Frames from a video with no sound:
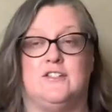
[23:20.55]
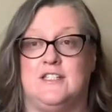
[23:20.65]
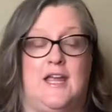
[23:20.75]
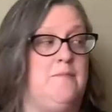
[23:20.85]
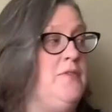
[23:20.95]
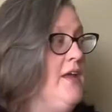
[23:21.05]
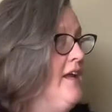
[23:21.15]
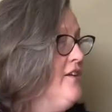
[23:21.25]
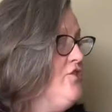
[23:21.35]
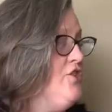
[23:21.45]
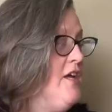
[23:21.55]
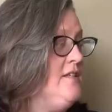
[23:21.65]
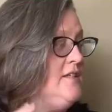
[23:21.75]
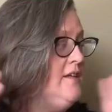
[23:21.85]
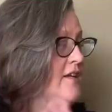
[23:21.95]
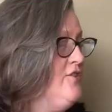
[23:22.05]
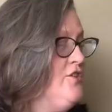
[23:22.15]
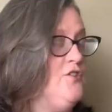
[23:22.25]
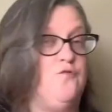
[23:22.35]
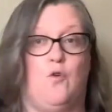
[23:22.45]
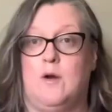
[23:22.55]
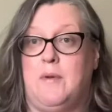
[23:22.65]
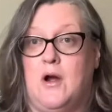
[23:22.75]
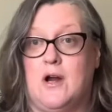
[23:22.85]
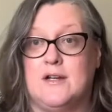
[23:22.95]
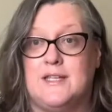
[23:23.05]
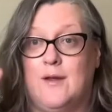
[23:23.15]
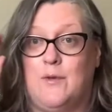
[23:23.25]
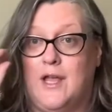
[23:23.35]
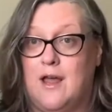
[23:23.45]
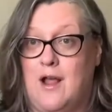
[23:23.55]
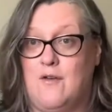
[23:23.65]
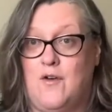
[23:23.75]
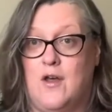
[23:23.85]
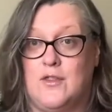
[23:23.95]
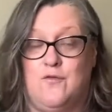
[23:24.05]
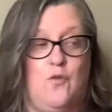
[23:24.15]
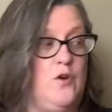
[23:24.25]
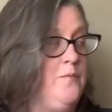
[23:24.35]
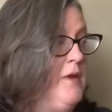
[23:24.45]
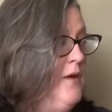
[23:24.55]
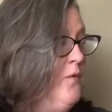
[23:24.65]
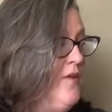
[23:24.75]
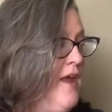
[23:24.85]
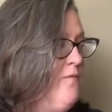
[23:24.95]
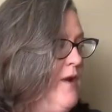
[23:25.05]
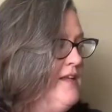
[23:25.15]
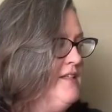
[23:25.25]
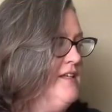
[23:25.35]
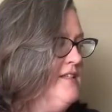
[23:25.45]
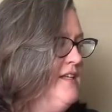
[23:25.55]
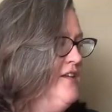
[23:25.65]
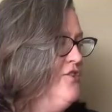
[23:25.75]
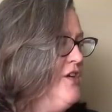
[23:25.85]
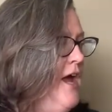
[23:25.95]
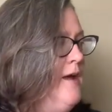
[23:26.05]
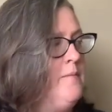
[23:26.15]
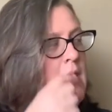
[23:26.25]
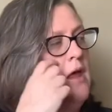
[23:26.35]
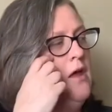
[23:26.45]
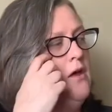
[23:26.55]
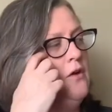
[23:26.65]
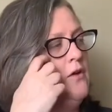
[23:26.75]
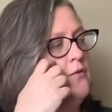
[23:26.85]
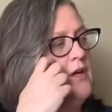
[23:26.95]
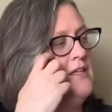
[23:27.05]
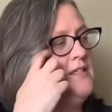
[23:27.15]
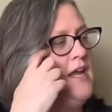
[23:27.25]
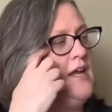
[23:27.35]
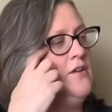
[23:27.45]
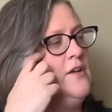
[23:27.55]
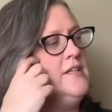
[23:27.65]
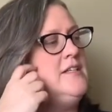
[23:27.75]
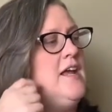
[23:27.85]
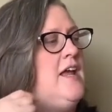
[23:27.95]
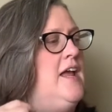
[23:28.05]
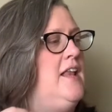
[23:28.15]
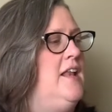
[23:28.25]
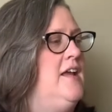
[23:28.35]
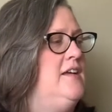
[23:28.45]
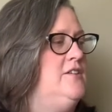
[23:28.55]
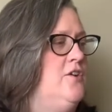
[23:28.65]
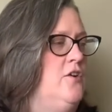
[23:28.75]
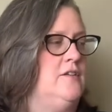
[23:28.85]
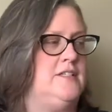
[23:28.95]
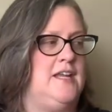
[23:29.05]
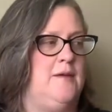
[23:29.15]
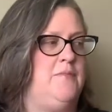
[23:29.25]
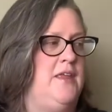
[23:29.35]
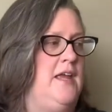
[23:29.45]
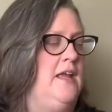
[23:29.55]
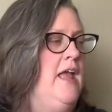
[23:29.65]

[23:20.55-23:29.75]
Same thing. It's just 4 bars, and we cut off on the 4th beat where that rest is each time. Christe, Christe, eleison. Same thing.